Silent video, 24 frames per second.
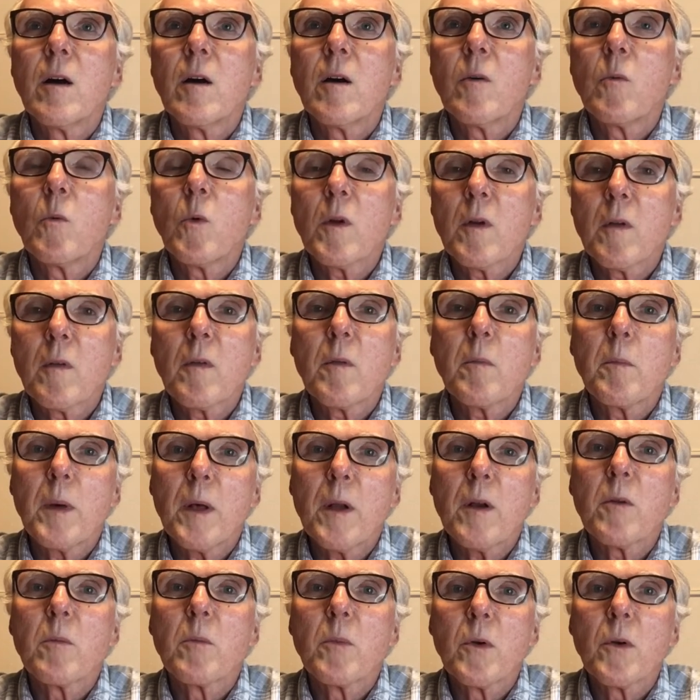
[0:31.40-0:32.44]
one of the
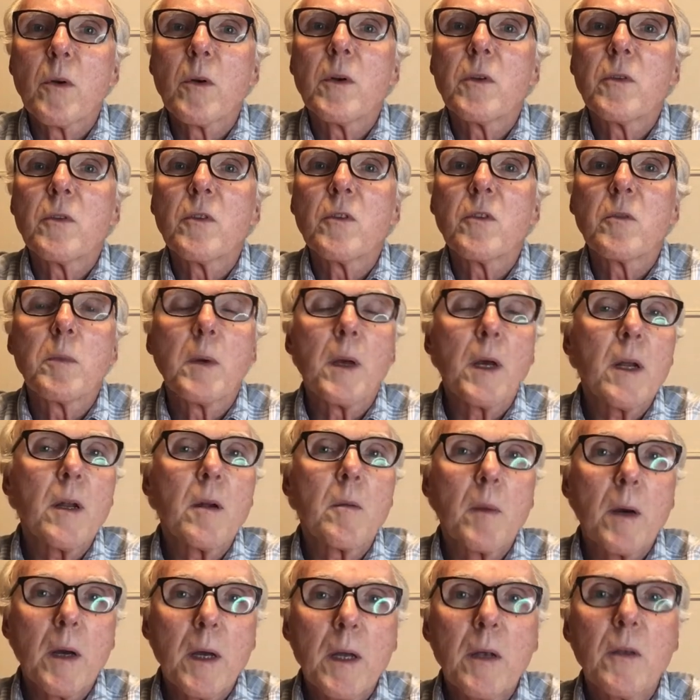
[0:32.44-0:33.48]
better breweries in Japan,
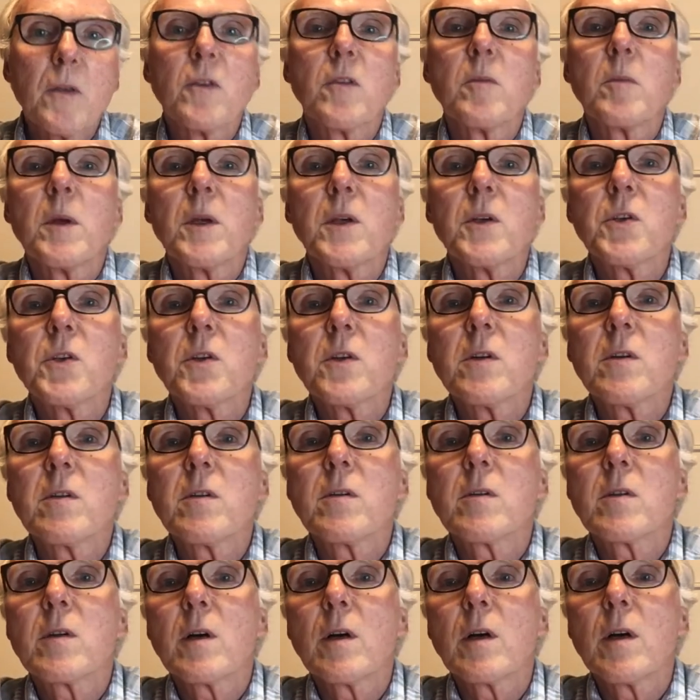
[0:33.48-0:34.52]
in my estimation,
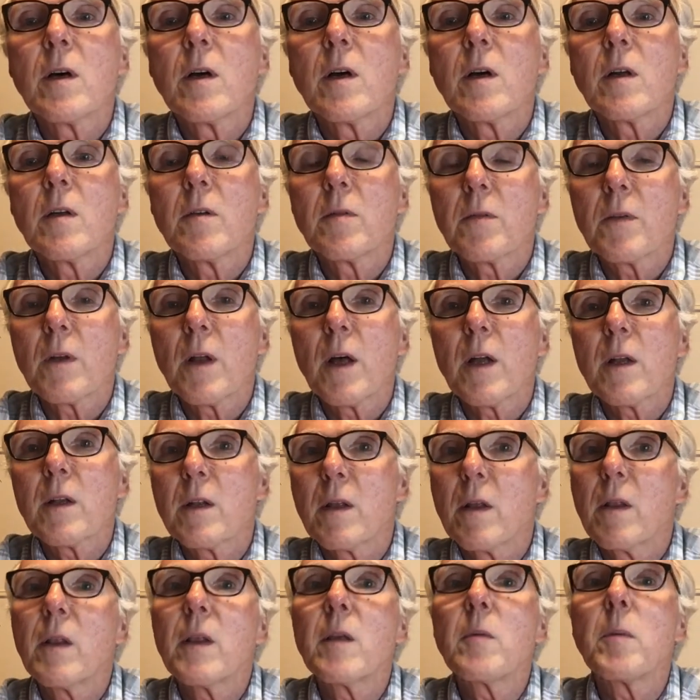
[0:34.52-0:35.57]
if not
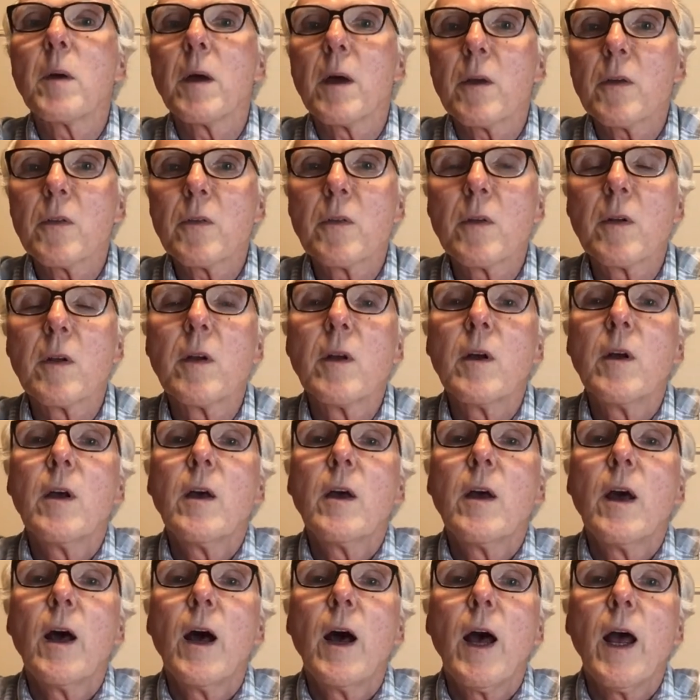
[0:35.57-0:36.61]
the best.
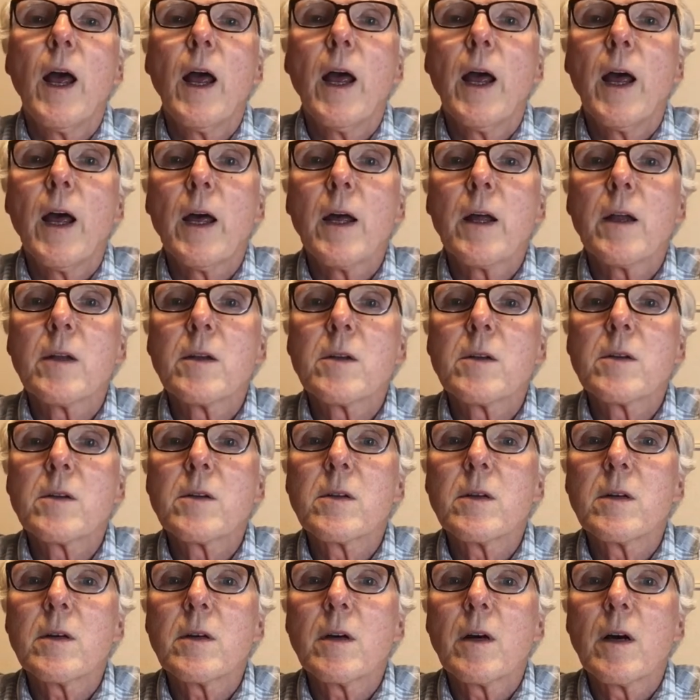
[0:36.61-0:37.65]
And
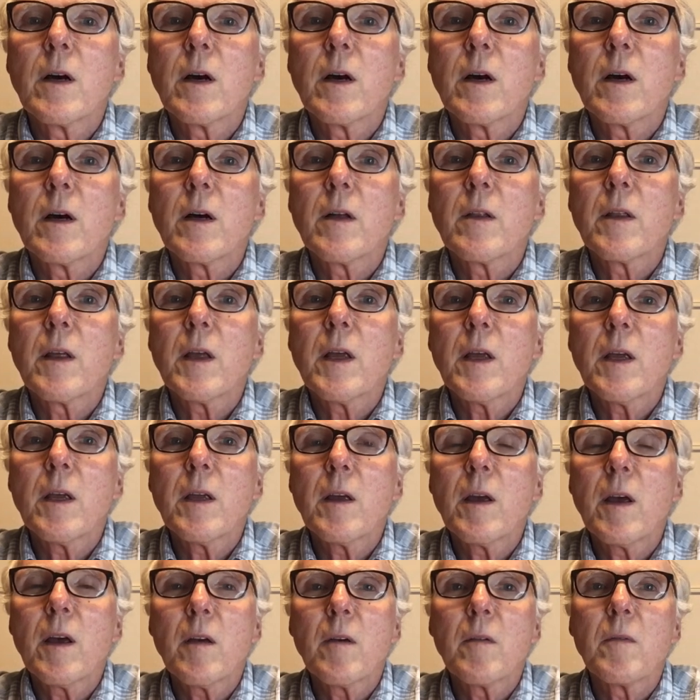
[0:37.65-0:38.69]

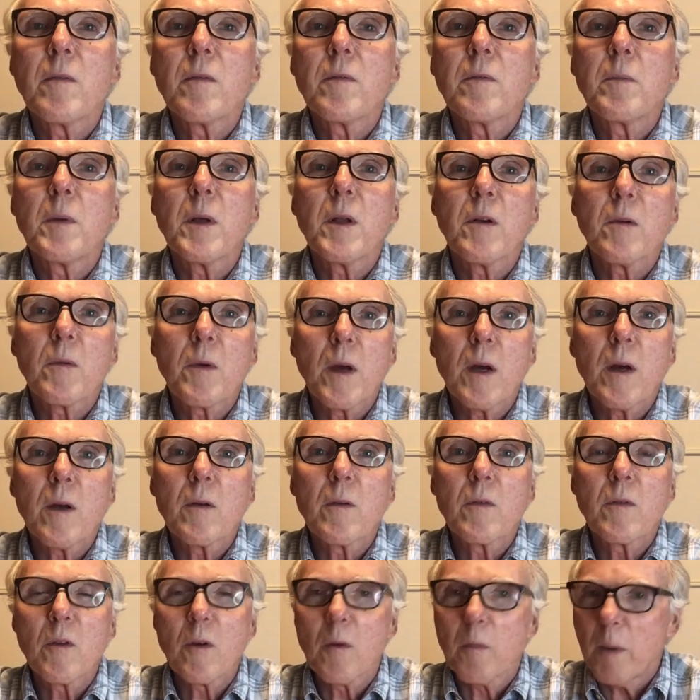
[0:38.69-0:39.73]
they have been
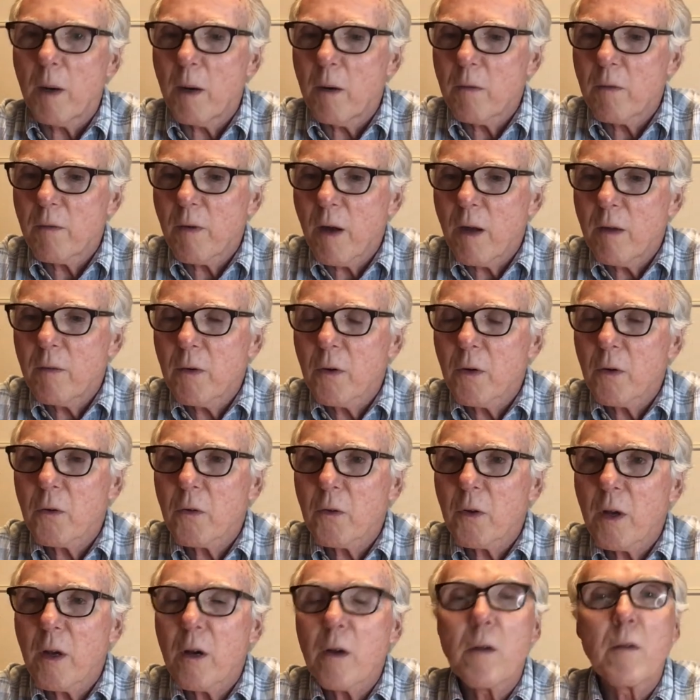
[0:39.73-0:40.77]
around for about 5 years
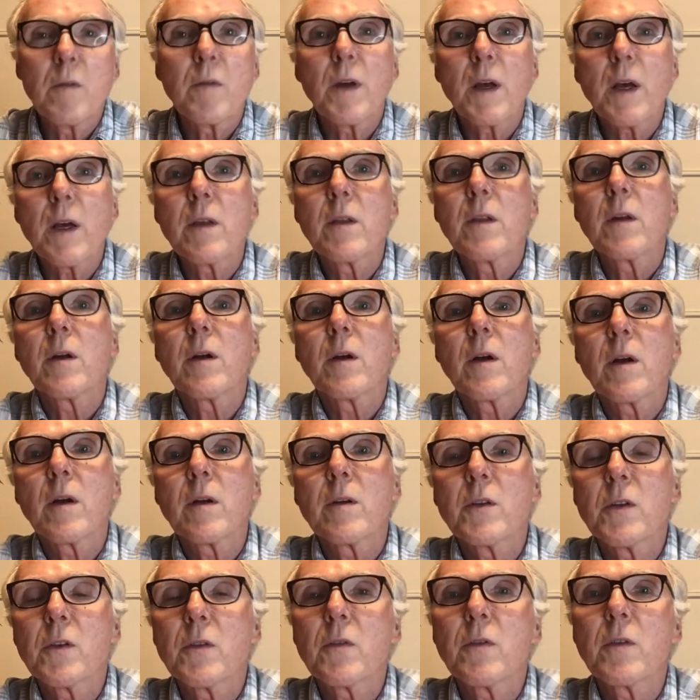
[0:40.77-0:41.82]
now. In fact, they are
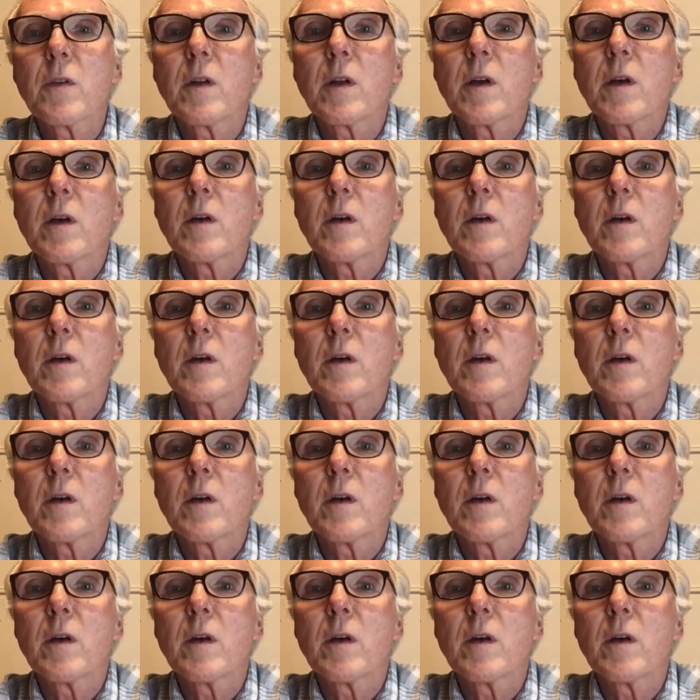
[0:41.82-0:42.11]
just